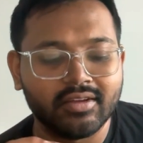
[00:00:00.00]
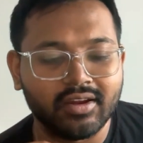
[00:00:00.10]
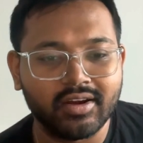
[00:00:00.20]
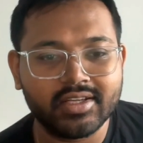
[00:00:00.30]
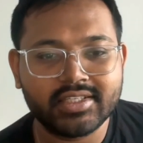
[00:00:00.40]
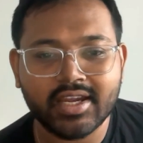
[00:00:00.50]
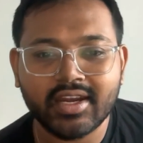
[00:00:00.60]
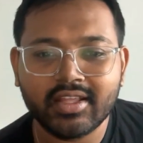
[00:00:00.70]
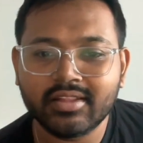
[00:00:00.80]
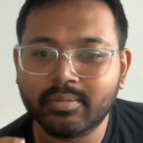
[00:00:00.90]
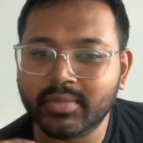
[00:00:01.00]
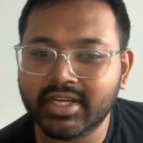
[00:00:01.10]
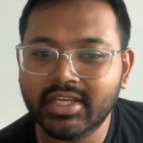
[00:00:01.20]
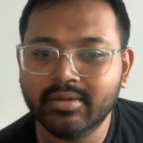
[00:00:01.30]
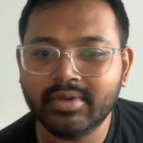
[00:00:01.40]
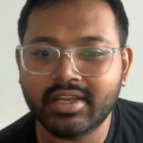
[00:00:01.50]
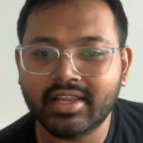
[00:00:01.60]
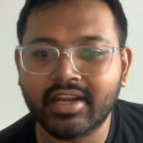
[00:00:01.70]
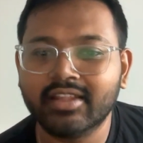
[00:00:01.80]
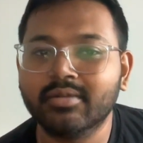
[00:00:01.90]
understanding the medium and
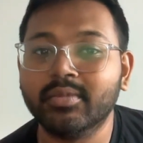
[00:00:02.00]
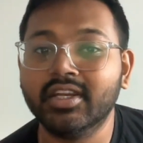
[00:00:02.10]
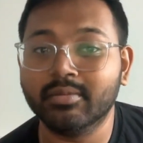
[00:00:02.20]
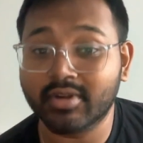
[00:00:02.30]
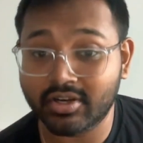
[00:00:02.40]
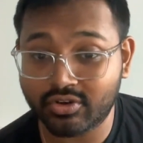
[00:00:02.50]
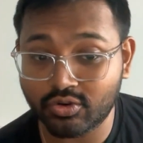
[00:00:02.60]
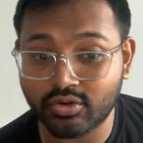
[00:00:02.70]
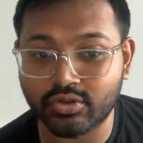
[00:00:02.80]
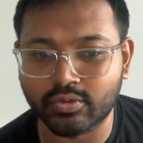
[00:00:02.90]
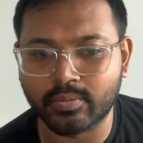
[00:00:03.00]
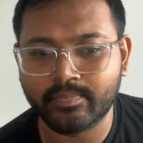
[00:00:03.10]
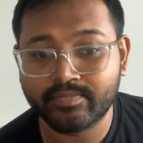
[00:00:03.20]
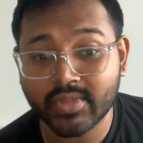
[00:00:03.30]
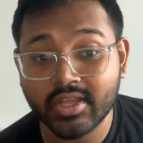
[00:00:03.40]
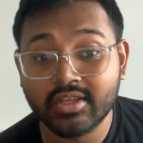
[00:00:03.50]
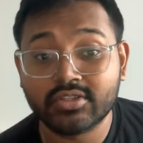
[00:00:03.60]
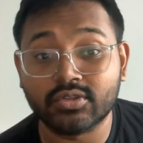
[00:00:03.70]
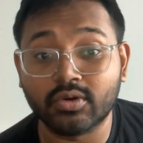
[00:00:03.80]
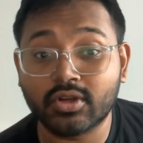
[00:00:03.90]
letting the medium control you.
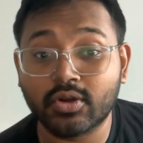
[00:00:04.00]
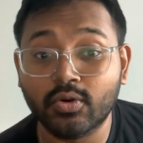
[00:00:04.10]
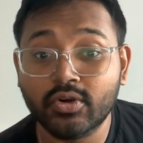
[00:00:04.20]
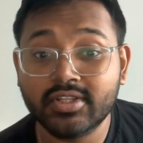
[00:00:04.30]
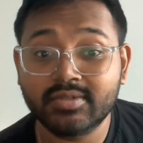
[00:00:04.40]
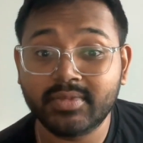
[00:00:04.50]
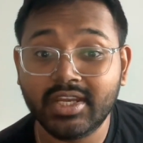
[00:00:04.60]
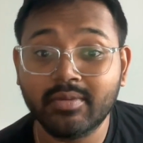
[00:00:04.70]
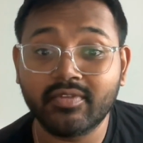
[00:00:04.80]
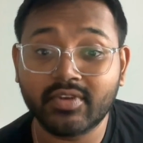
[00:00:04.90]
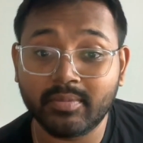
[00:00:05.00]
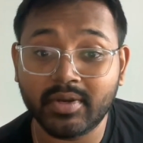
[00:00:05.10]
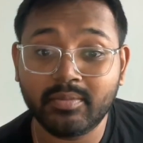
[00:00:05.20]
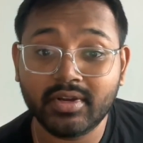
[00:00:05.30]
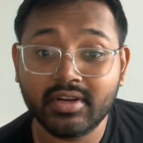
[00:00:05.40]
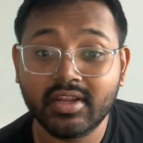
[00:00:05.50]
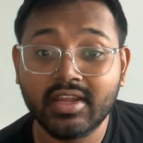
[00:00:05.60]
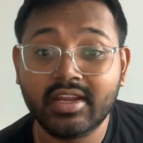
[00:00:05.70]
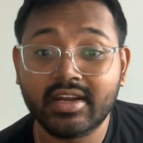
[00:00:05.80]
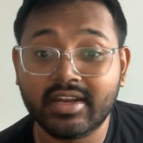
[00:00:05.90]
So, code is a medium of commitment.
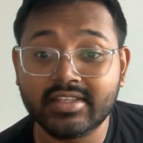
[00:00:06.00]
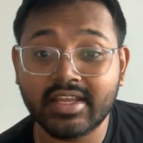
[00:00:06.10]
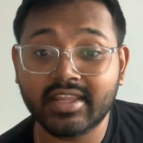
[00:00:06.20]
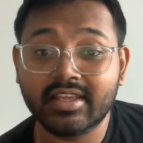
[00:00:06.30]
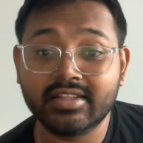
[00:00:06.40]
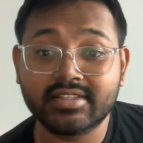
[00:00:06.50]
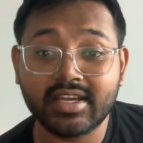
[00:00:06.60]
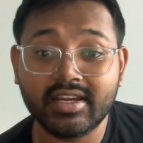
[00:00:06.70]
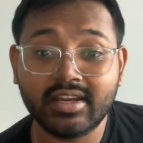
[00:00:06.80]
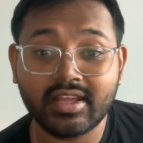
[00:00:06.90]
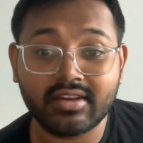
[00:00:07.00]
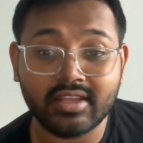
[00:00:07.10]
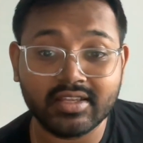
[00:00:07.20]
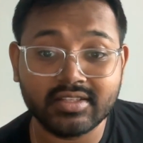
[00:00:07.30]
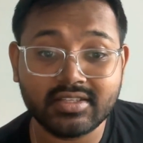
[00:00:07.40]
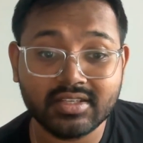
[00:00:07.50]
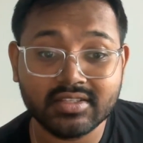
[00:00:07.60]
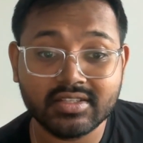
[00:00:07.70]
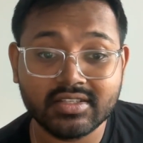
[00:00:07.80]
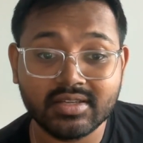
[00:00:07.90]
Designing inside an existing
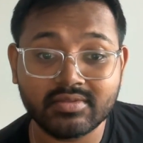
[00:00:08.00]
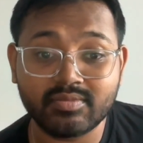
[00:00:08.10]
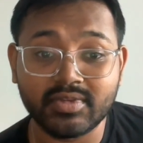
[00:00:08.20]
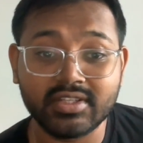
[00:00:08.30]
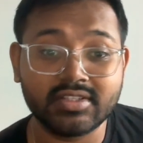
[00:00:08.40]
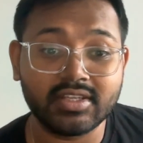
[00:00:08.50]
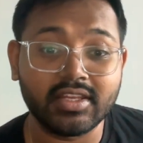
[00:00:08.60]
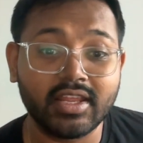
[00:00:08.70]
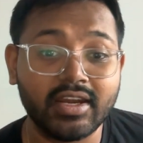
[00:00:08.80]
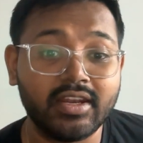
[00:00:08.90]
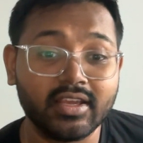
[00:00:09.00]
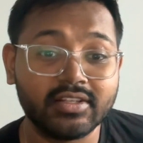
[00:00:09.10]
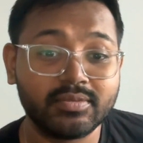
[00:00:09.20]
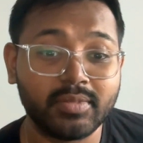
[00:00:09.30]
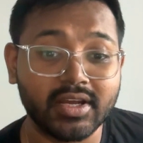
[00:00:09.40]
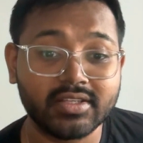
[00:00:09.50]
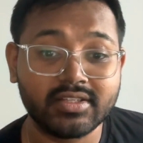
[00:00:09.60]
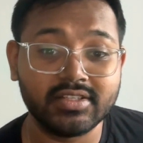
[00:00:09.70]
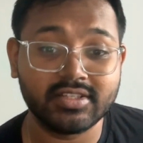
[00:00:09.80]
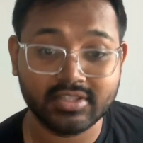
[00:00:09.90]
systems means inheriting its past
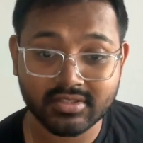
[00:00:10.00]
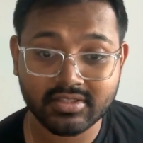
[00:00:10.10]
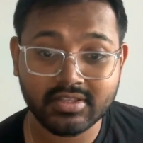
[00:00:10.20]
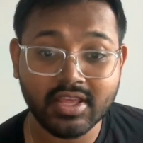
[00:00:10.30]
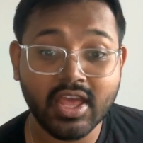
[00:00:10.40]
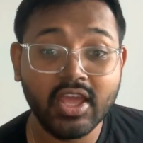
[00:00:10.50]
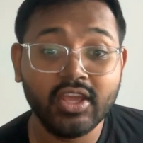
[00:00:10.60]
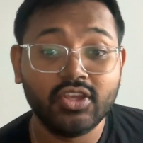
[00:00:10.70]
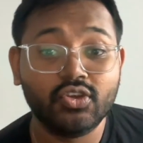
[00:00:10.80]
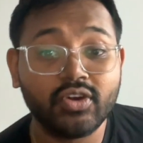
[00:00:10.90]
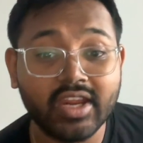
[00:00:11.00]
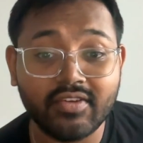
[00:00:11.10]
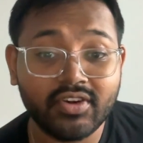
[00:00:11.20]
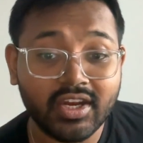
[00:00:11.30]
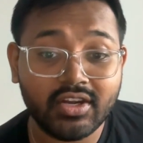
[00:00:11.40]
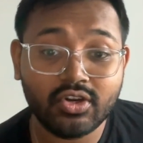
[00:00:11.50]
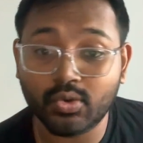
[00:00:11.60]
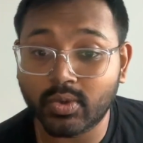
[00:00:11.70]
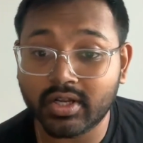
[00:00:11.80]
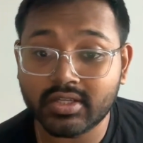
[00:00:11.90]
decisions. You gravitate
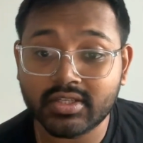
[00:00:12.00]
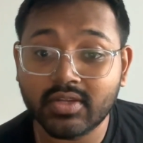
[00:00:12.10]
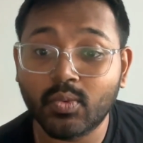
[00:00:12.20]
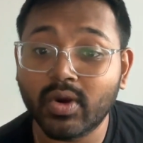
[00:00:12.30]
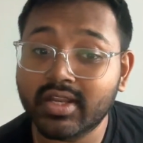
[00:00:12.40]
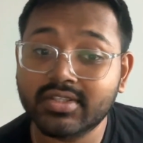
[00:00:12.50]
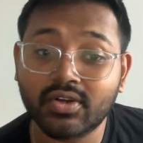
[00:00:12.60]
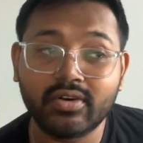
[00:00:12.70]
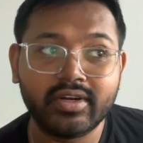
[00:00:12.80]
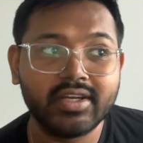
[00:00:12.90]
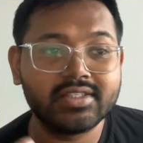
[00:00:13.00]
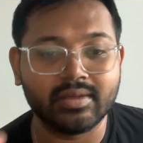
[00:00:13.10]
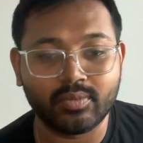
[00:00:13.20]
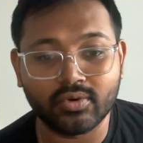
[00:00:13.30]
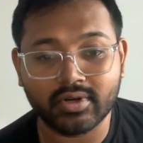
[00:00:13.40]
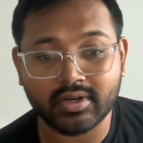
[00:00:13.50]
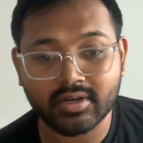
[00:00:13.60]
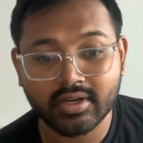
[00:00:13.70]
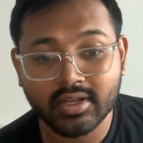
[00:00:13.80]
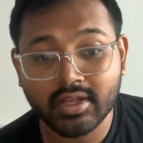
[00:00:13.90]
toward what is already supported.
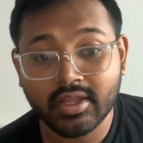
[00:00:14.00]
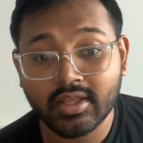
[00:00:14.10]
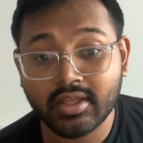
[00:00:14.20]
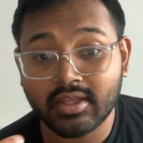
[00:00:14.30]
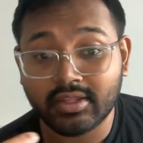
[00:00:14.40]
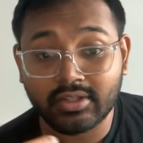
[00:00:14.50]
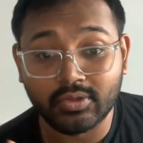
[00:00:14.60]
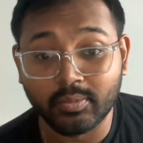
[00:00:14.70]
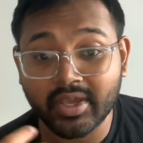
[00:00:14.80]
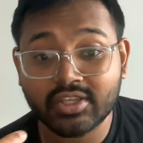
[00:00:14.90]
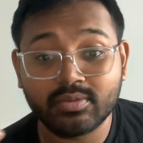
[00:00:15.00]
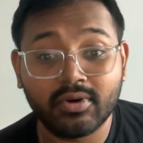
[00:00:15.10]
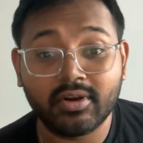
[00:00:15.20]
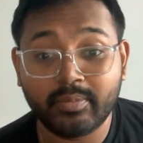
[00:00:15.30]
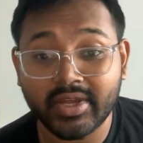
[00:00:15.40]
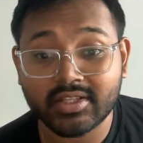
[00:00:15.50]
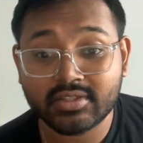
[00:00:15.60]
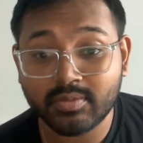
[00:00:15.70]
You make smaller bets